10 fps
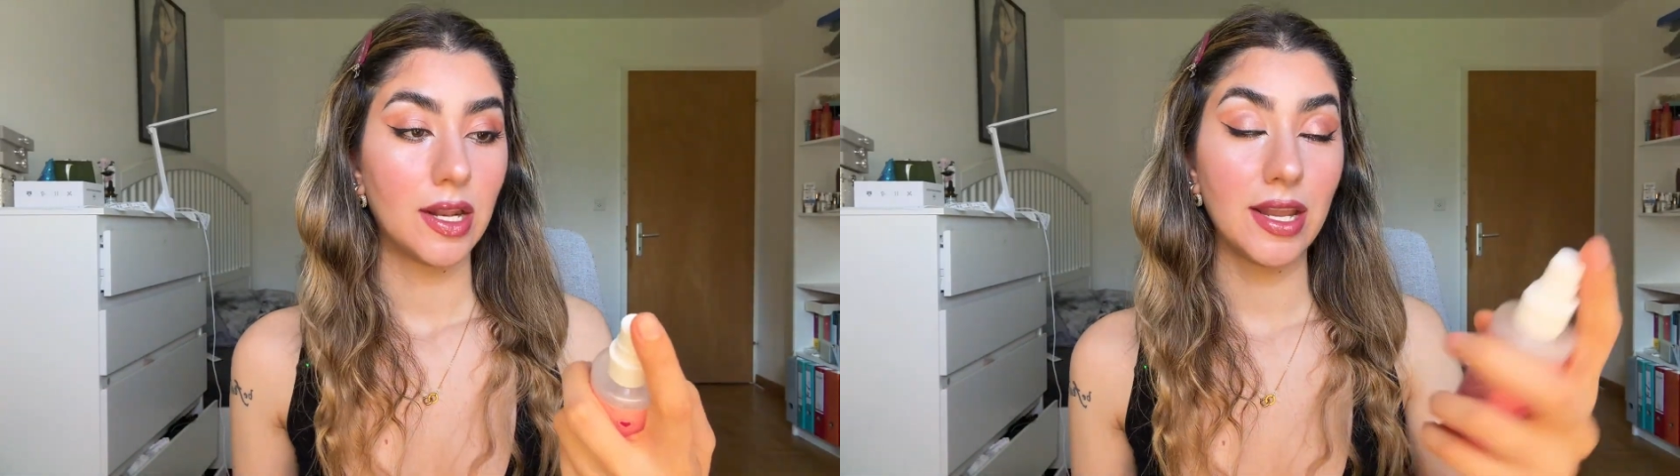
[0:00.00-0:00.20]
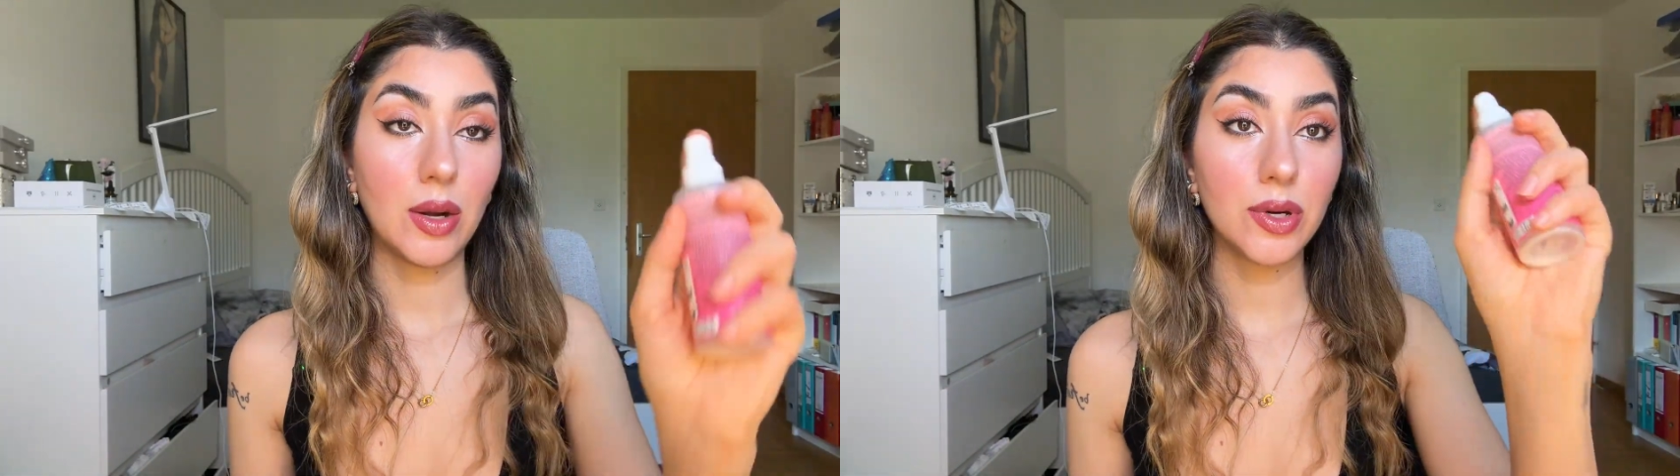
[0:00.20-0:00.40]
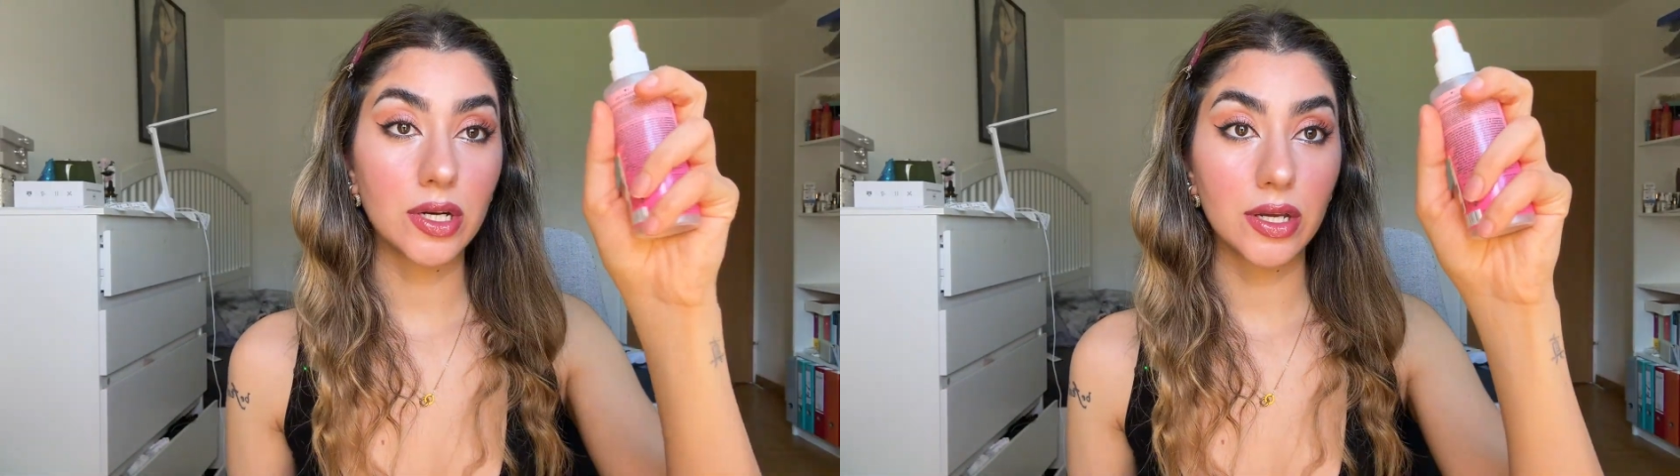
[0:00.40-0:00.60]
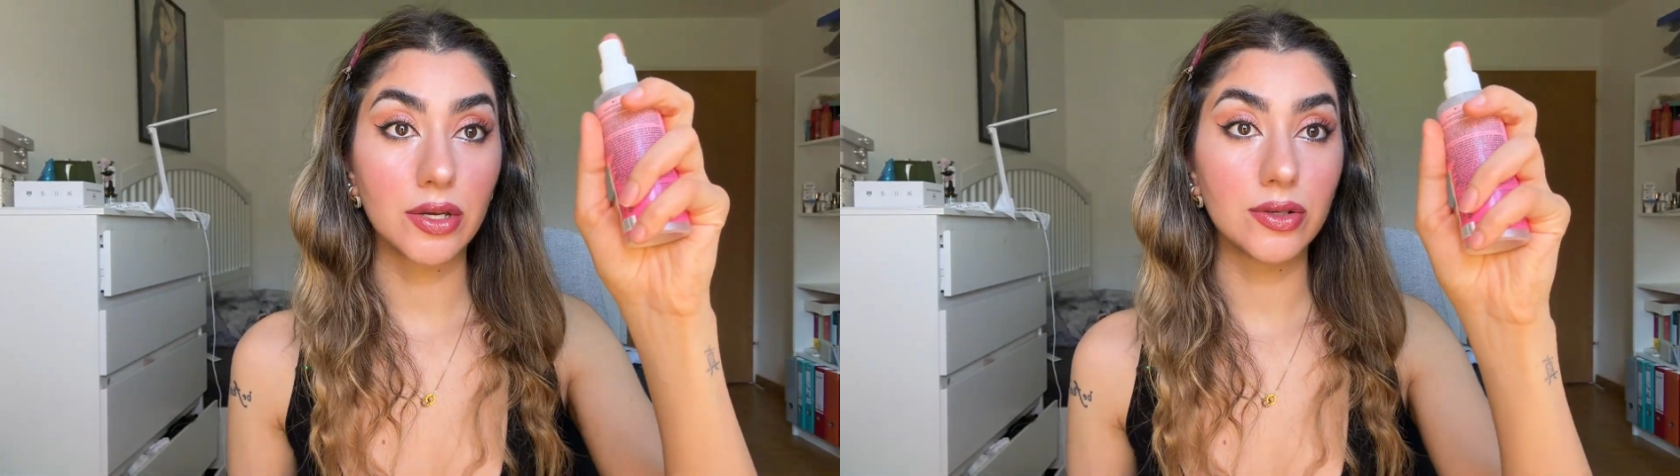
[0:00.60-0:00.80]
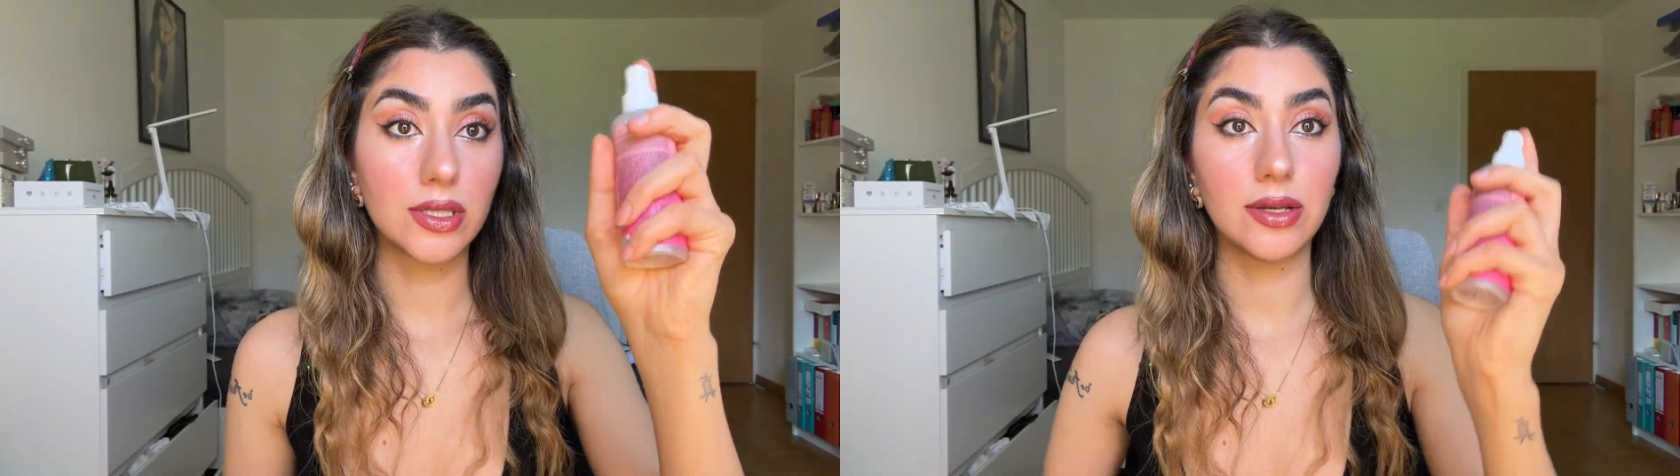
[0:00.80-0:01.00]
Now we're gonna
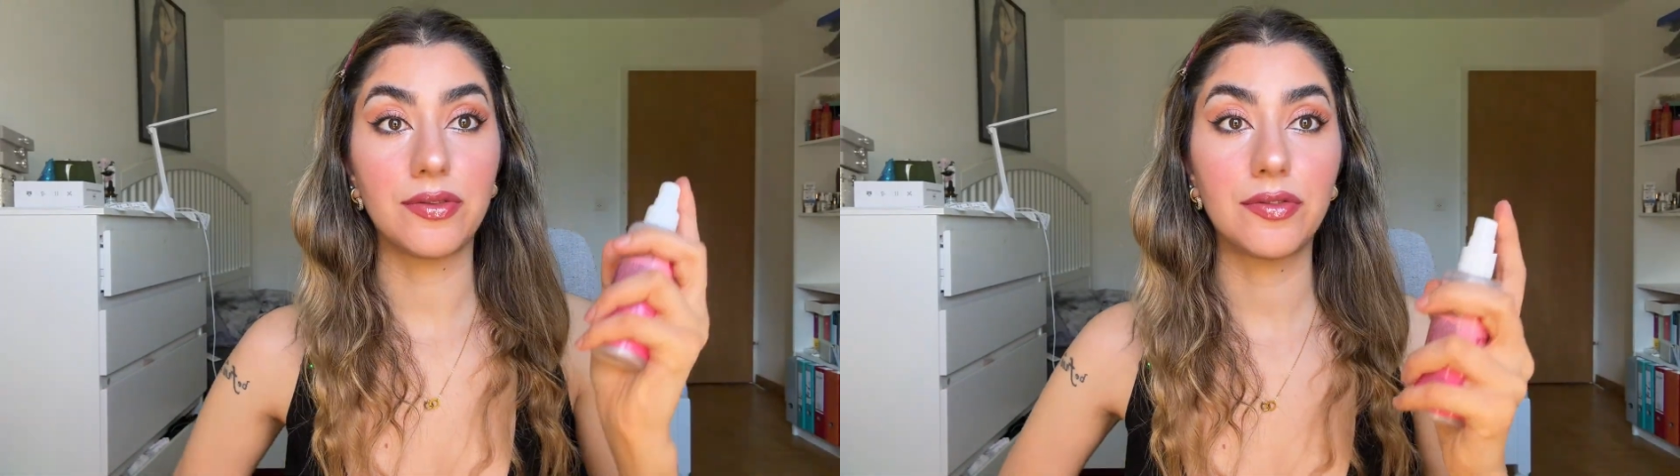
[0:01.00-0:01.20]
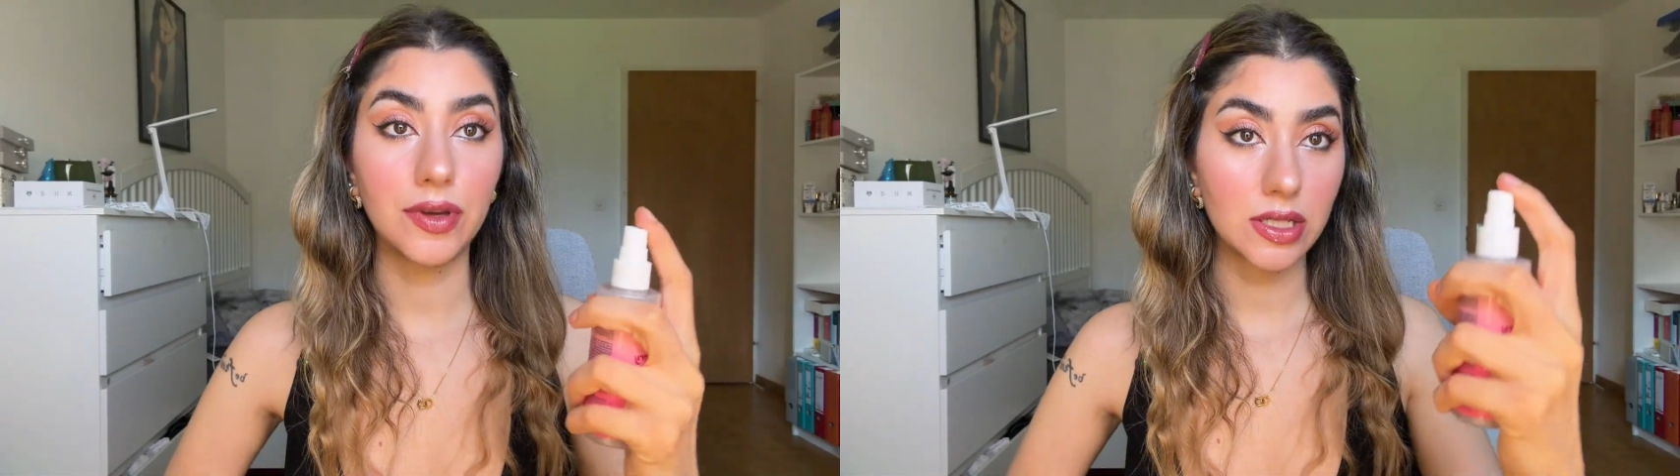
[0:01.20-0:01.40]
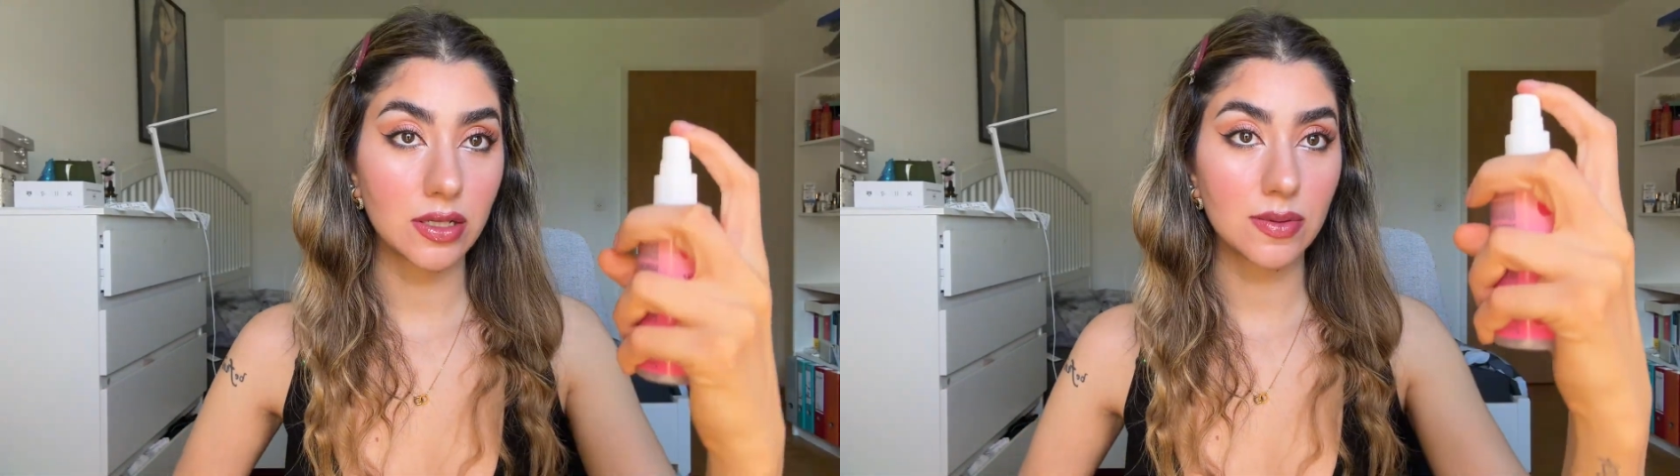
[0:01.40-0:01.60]
use the fixer